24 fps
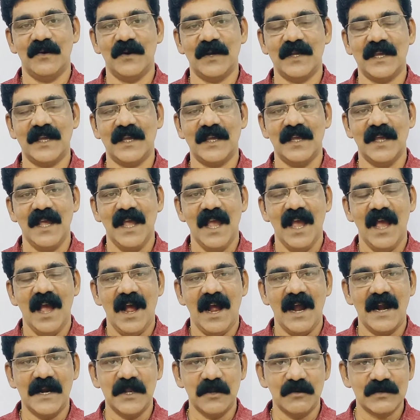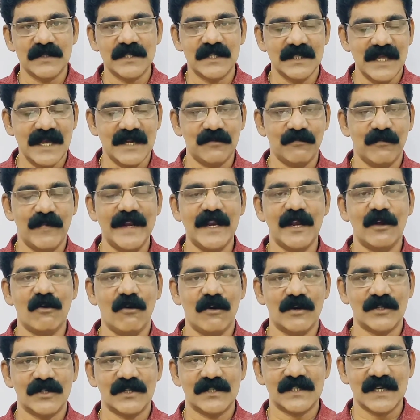Okay, and you see that very
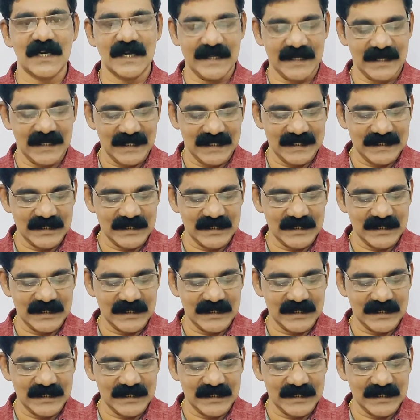cautiously.